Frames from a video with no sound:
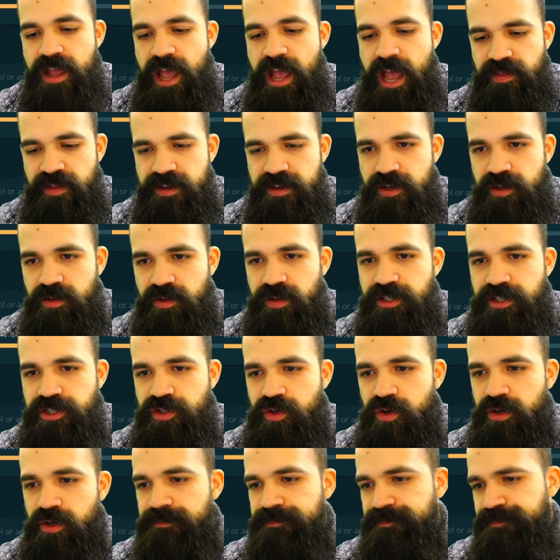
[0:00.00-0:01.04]
And then you click
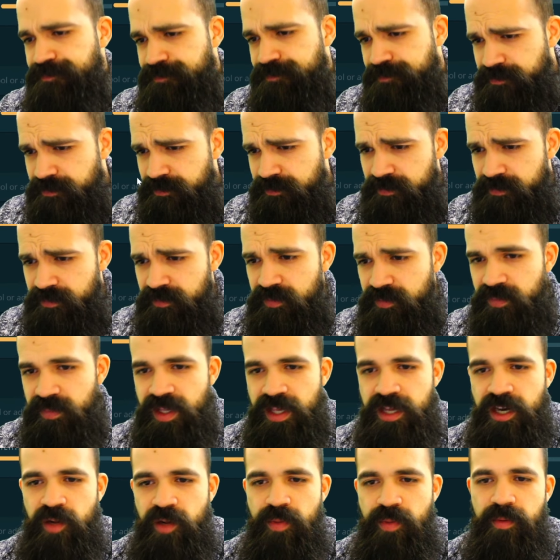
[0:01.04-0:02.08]
short
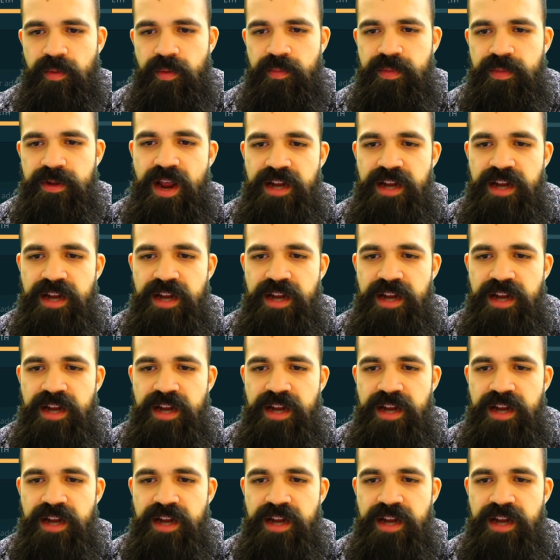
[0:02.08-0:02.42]
and it'll pop up here.